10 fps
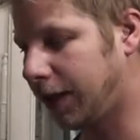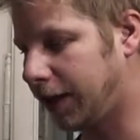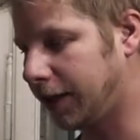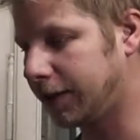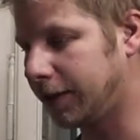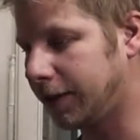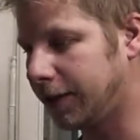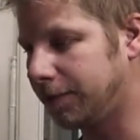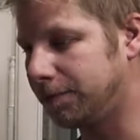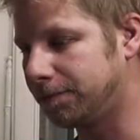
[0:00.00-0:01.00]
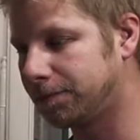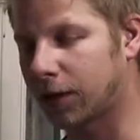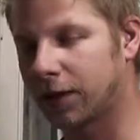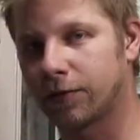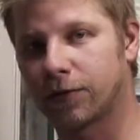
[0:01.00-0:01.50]
and
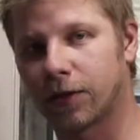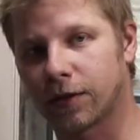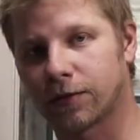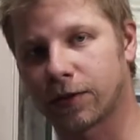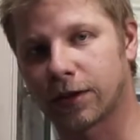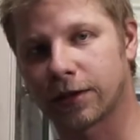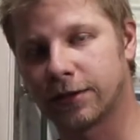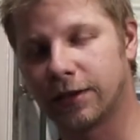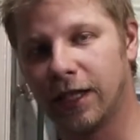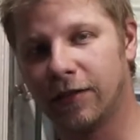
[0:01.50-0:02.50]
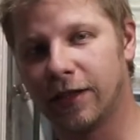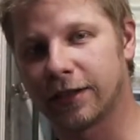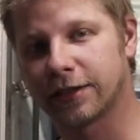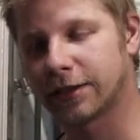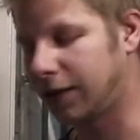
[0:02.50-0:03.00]
working for TV
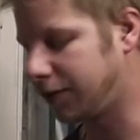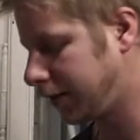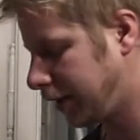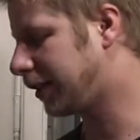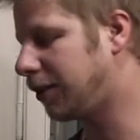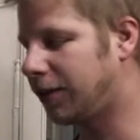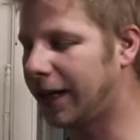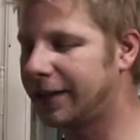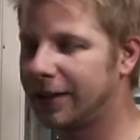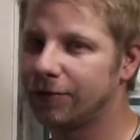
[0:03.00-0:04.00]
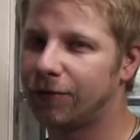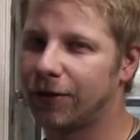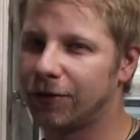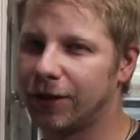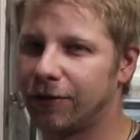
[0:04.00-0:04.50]
and stuff. You know, I didn't
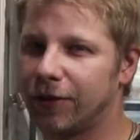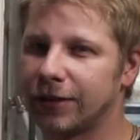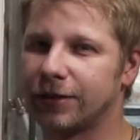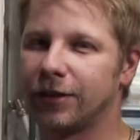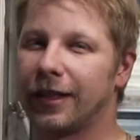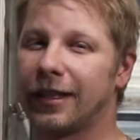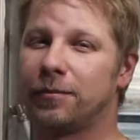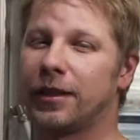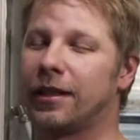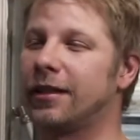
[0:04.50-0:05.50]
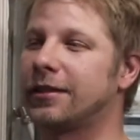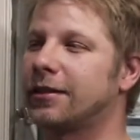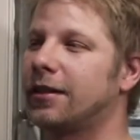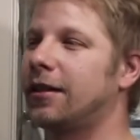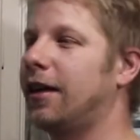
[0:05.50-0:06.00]
really feel doing it because
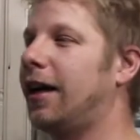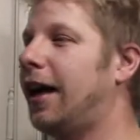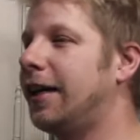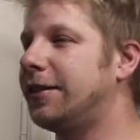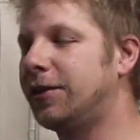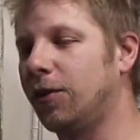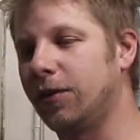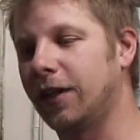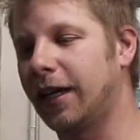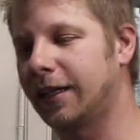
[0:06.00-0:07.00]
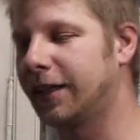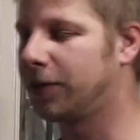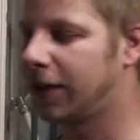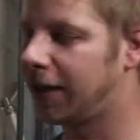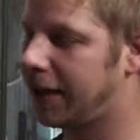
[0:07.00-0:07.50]
I don't like it
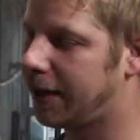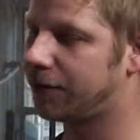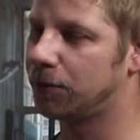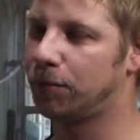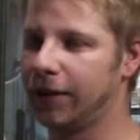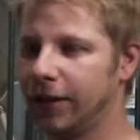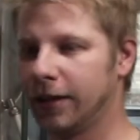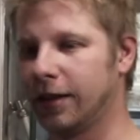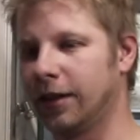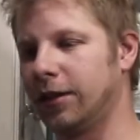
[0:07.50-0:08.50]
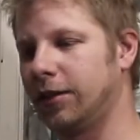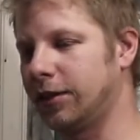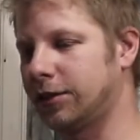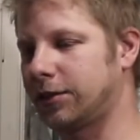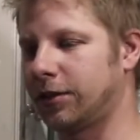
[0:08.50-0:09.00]
when I have to be in
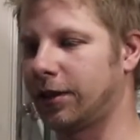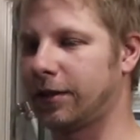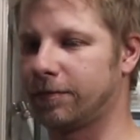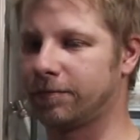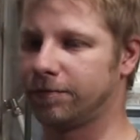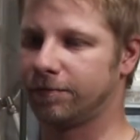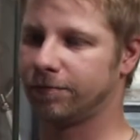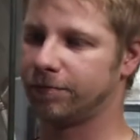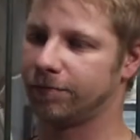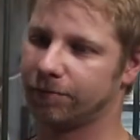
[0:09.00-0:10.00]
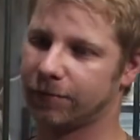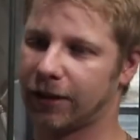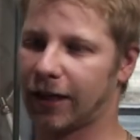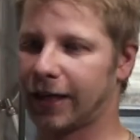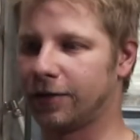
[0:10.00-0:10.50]
a certain
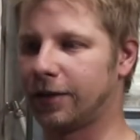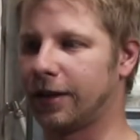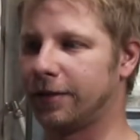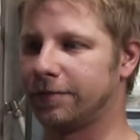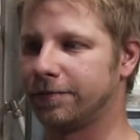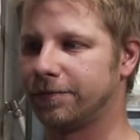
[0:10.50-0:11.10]
kind of